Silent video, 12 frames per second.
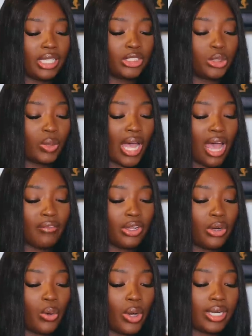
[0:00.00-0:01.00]
they do have
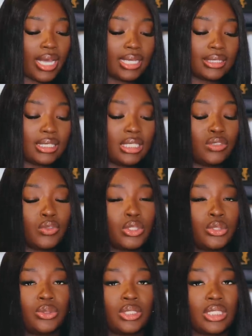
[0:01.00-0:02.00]
it on SSENSE for
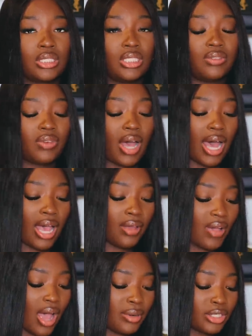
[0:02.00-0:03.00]

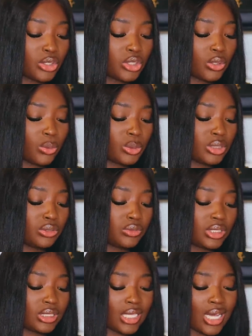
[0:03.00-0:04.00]
265 i'm not too sure what was the
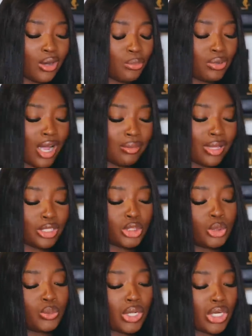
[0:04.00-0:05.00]
retail probably
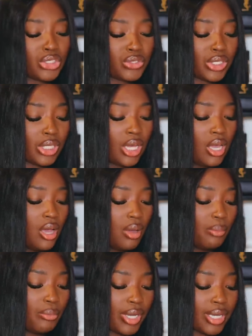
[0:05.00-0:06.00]
like 200
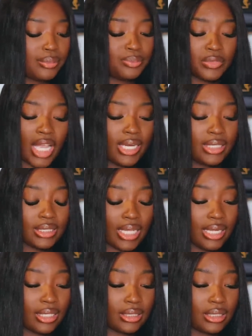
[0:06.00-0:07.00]
but i just
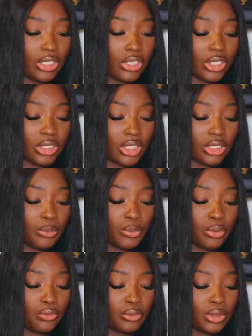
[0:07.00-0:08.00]
like the sneaker it's such a
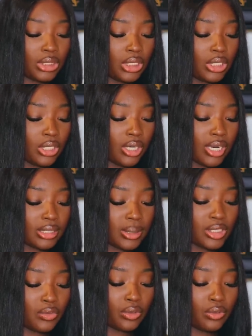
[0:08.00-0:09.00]
beautiful sneaker
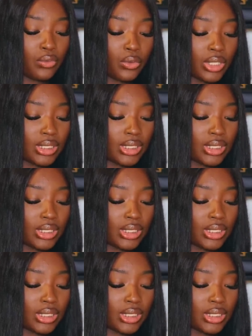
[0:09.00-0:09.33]
especially for the fall